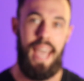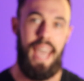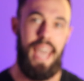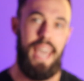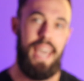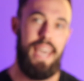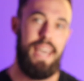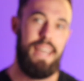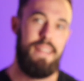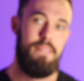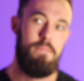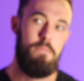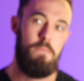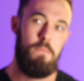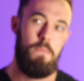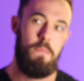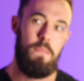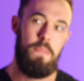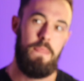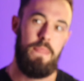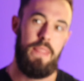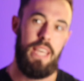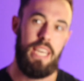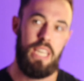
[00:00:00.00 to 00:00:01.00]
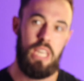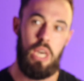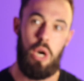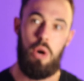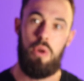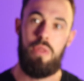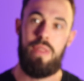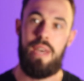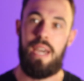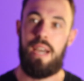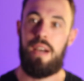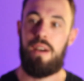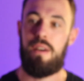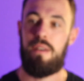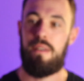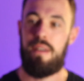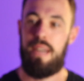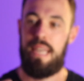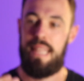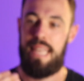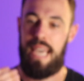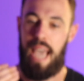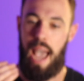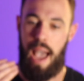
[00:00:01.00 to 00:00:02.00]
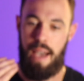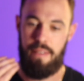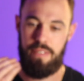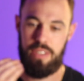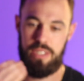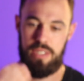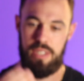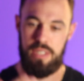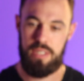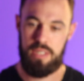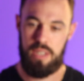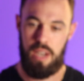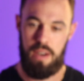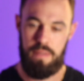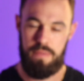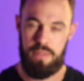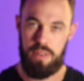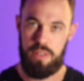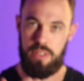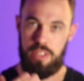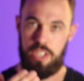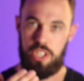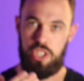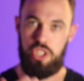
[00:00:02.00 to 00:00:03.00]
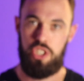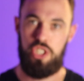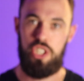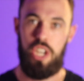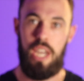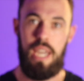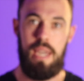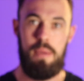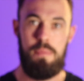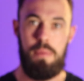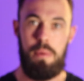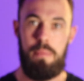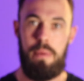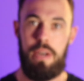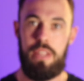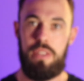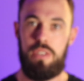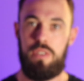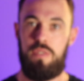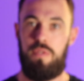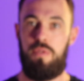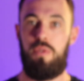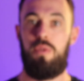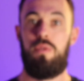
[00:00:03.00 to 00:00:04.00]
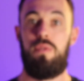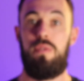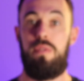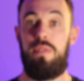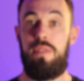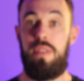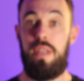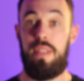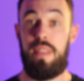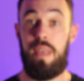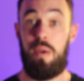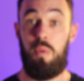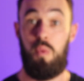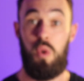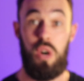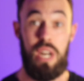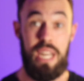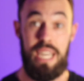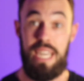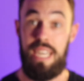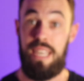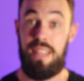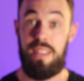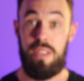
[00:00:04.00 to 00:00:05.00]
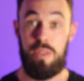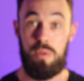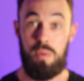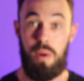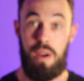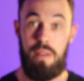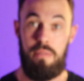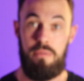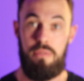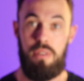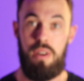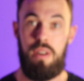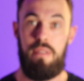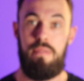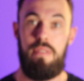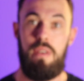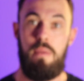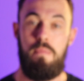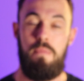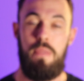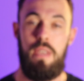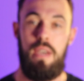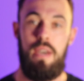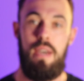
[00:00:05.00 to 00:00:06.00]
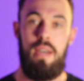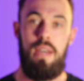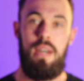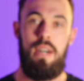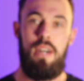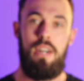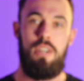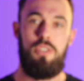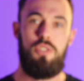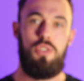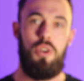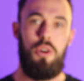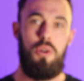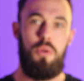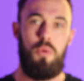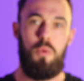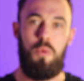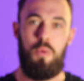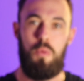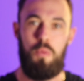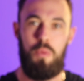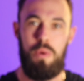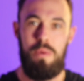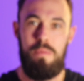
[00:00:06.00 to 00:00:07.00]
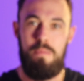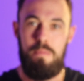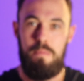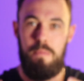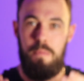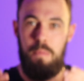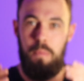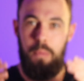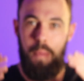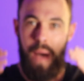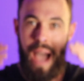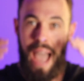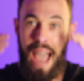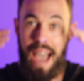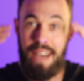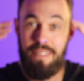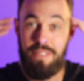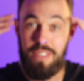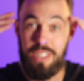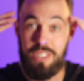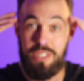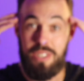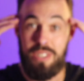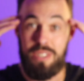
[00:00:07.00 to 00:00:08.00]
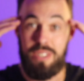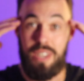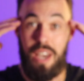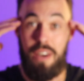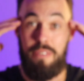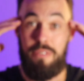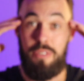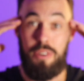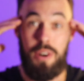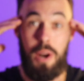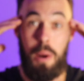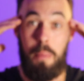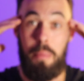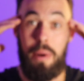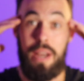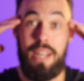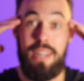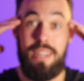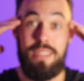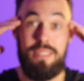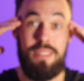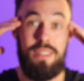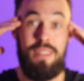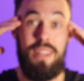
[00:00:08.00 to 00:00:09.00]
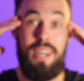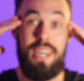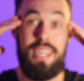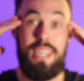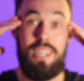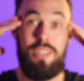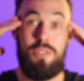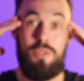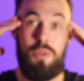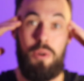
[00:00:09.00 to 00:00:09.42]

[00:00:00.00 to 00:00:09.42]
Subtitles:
And they go there and they have this discomfort, this shame about this food that they want to eat that's right in front of them. So we have this discomfort. Our brain doesn't like it.